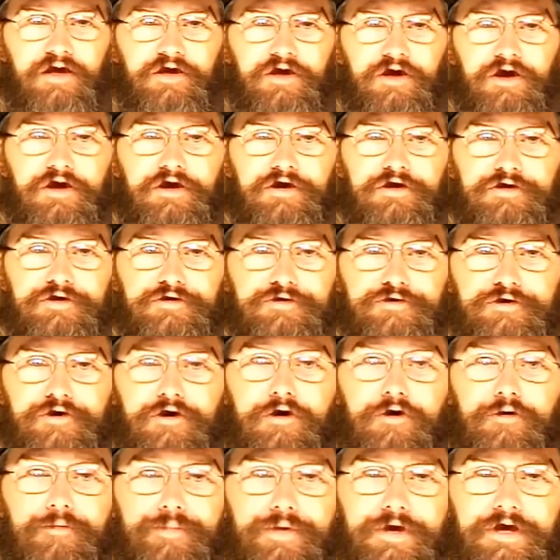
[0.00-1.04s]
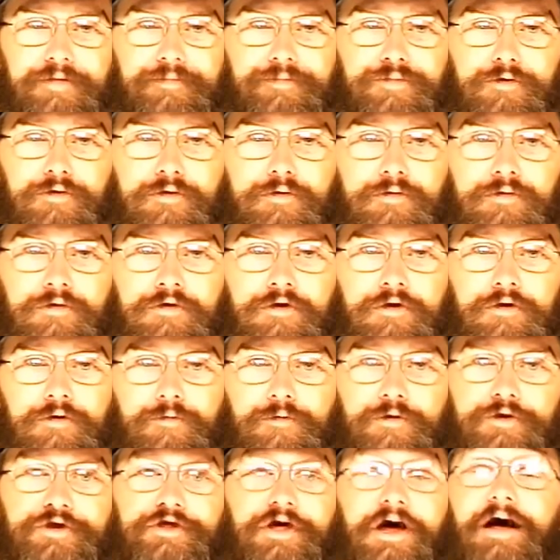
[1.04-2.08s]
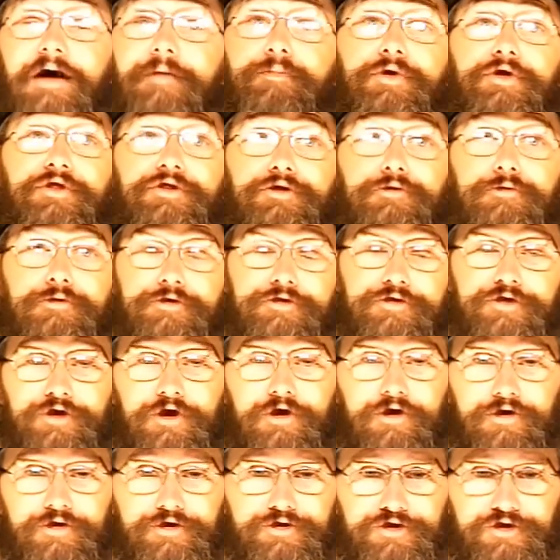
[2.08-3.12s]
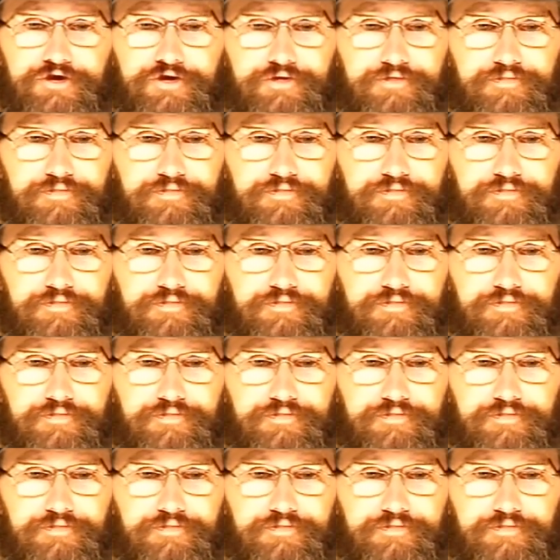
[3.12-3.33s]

gun control people would type into a search.